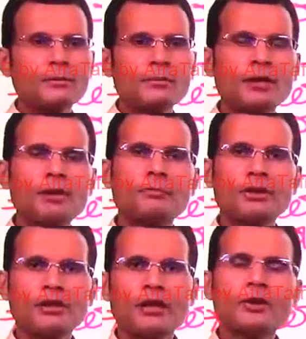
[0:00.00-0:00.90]
in blood
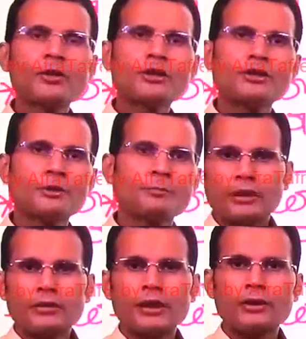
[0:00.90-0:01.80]
pressure
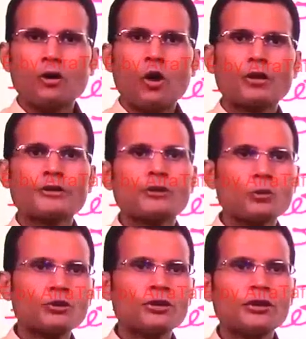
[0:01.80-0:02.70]
regulation, then
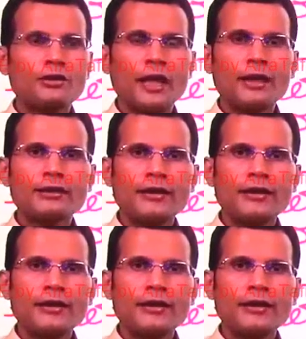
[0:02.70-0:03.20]
oxytocin and its